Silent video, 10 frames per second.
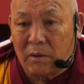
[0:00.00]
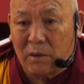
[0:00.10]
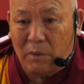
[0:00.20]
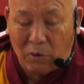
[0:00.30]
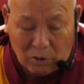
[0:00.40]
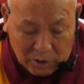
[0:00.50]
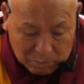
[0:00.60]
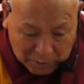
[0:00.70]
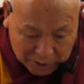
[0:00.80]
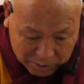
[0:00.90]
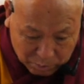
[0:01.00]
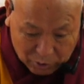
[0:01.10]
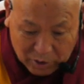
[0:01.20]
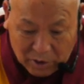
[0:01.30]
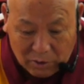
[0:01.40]
Give all the plus
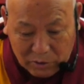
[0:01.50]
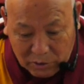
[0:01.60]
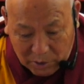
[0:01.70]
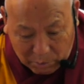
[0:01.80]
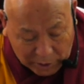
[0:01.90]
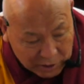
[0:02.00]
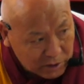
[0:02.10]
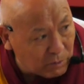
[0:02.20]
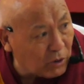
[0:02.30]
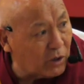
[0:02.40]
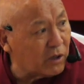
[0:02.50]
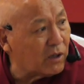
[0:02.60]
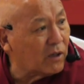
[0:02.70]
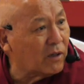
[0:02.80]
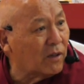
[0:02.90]
point, also the minus point.
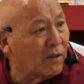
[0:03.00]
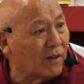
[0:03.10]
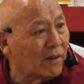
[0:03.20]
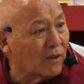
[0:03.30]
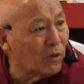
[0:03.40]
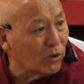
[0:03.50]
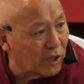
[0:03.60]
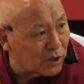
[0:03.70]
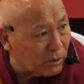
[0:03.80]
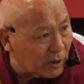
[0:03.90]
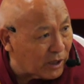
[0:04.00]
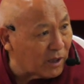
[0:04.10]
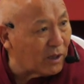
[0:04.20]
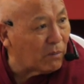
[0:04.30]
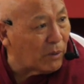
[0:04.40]
Goodness of
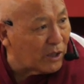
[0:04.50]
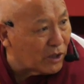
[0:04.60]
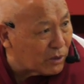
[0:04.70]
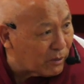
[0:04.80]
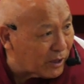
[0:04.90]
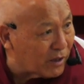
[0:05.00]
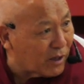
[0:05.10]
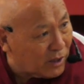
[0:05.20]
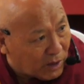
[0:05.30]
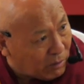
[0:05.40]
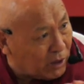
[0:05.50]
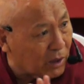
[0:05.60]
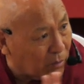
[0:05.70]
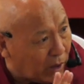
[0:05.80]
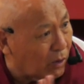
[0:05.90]
anger, badness of anger, write
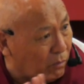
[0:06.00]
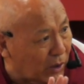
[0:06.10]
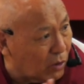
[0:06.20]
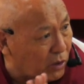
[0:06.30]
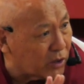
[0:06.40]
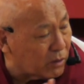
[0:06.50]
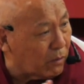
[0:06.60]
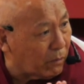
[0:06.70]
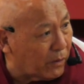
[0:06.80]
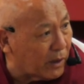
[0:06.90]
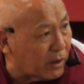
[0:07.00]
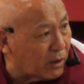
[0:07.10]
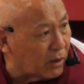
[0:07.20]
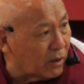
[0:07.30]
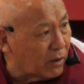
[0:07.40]
everything. Be honest, be fair.
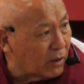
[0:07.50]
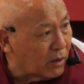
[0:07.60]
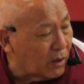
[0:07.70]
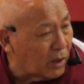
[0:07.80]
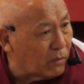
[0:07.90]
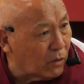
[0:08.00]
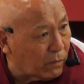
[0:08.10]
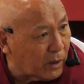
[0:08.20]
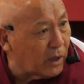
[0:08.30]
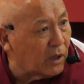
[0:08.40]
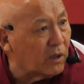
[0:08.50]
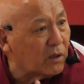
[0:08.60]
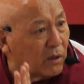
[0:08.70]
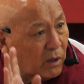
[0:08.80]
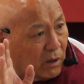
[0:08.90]
If you find
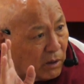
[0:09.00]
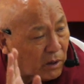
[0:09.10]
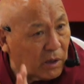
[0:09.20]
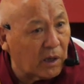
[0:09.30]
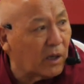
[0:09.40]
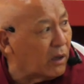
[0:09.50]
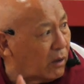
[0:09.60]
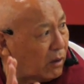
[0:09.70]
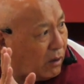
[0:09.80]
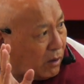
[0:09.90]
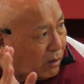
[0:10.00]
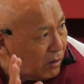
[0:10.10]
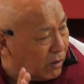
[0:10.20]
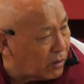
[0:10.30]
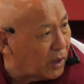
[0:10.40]
that anger
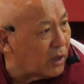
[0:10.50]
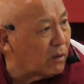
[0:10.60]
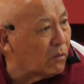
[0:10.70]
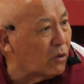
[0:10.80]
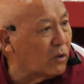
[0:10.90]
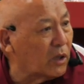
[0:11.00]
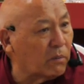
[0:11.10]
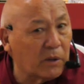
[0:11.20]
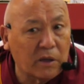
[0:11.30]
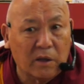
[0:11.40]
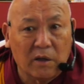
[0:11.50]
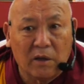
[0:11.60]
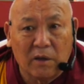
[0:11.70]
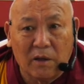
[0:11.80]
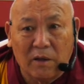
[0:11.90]
is getting more number
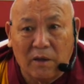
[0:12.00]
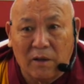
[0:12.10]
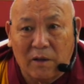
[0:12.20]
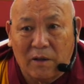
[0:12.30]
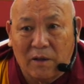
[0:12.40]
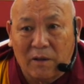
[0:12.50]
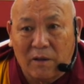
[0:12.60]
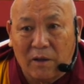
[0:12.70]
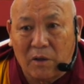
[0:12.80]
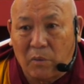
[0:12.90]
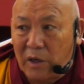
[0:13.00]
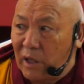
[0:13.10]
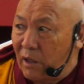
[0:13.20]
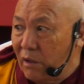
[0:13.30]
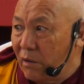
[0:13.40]
and
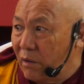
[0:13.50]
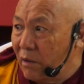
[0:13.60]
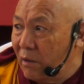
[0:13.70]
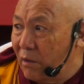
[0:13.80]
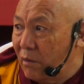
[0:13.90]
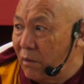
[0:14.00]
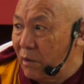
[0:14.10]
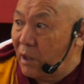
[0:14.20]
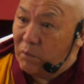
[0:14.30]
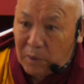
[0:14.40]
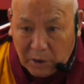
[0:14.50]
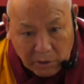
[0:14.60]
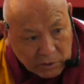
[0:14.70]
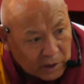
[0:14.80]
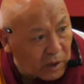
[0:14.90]
winning, then
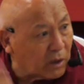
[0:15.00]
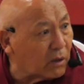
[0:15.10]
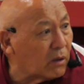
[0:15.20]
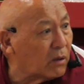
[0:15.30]
practice anger.